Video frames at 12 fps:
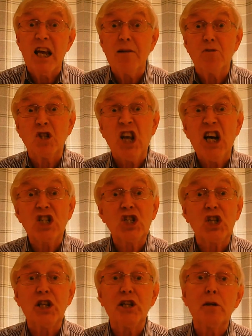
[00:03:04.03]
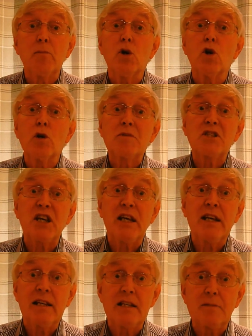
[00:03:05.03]
It actually the Pope
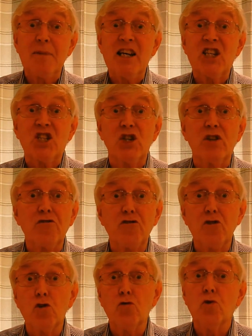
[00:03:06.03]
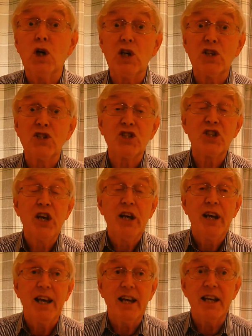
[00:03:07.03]
saying his Mass in a few words
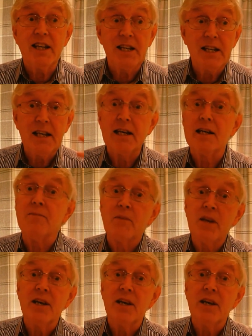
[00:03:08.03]
in, uh,